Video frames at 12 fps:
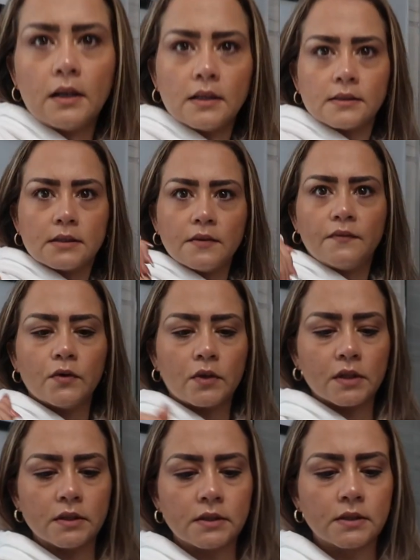Let's see if you
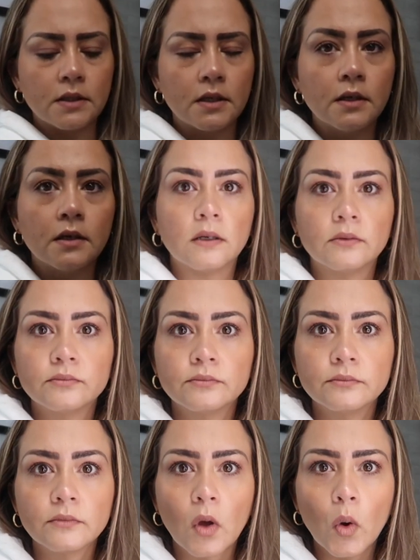can see here.
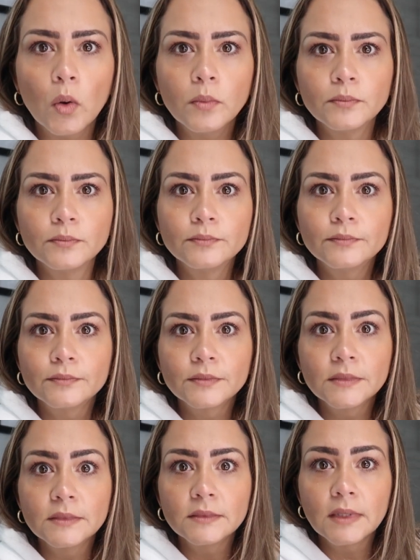Oh,
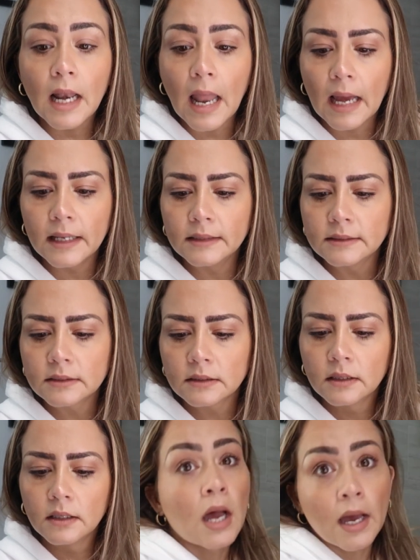light.
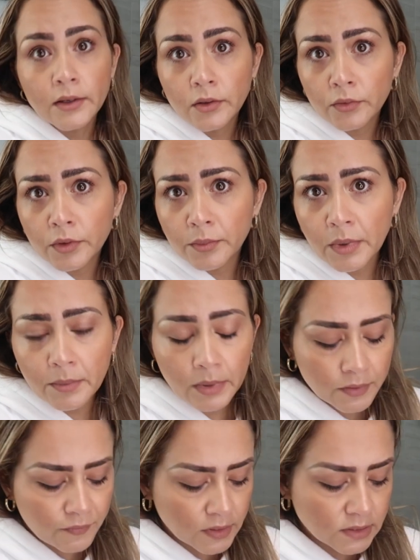I don't remember
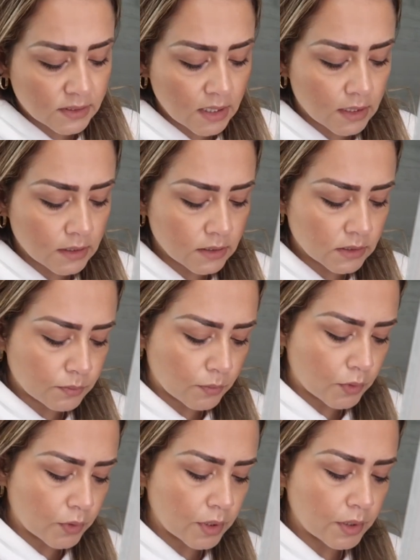if I said it this
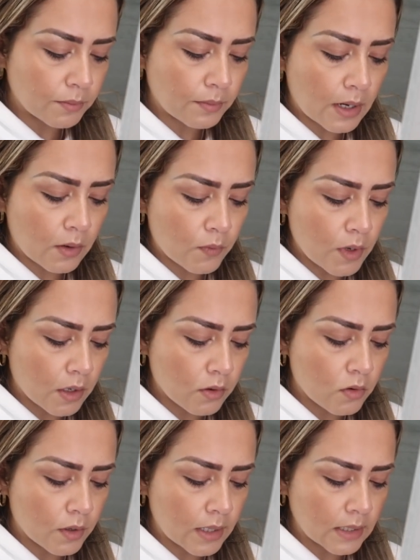morning, but we
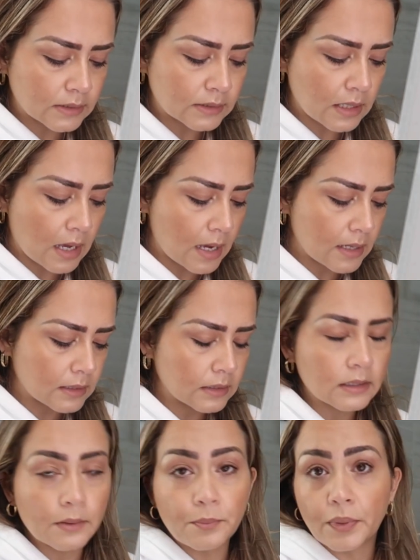are gonna
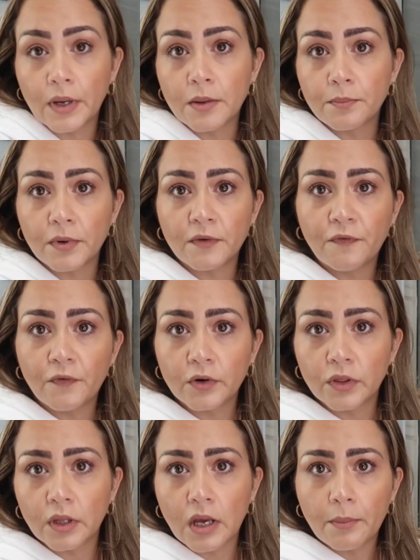sign the paper
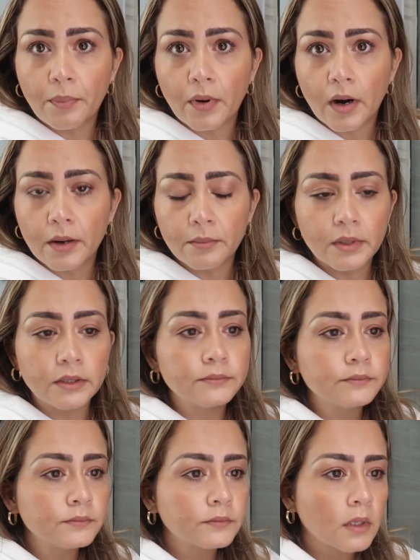for the
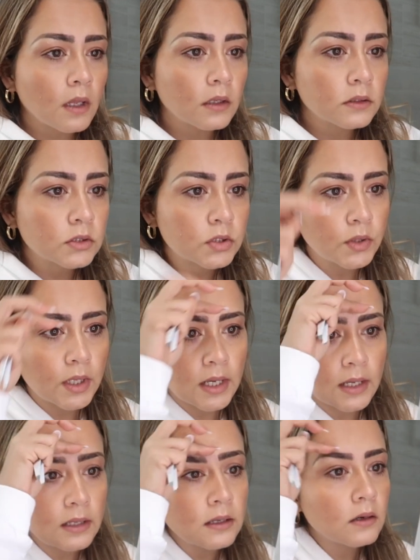apartment
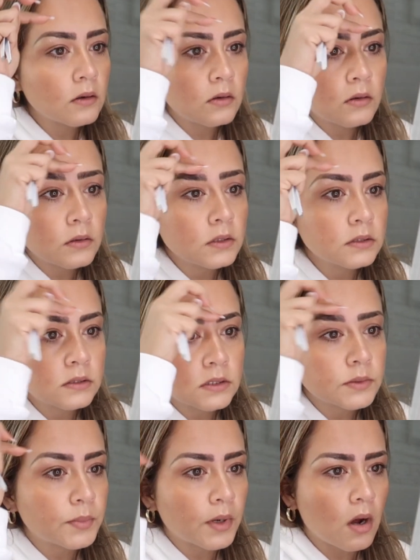today. Oh, this
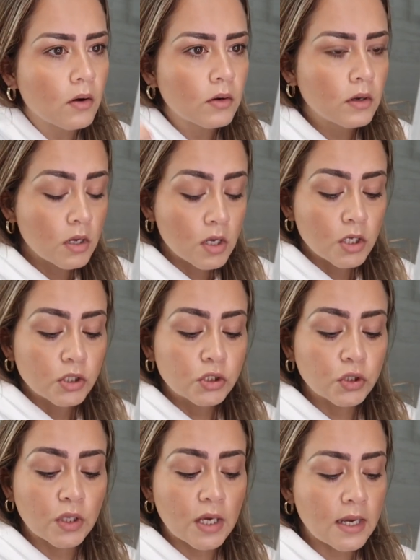is brown.
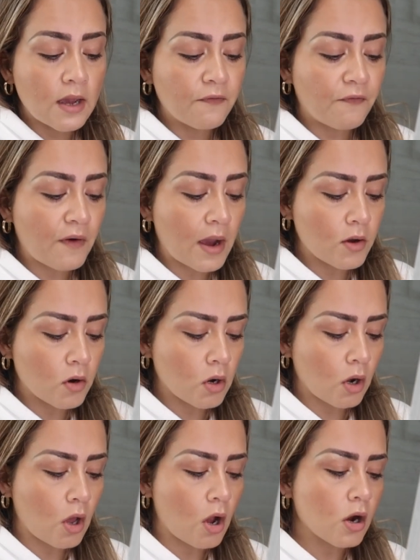Today at 5
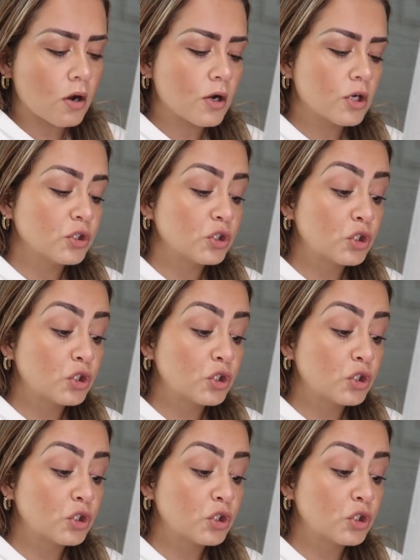o'clock.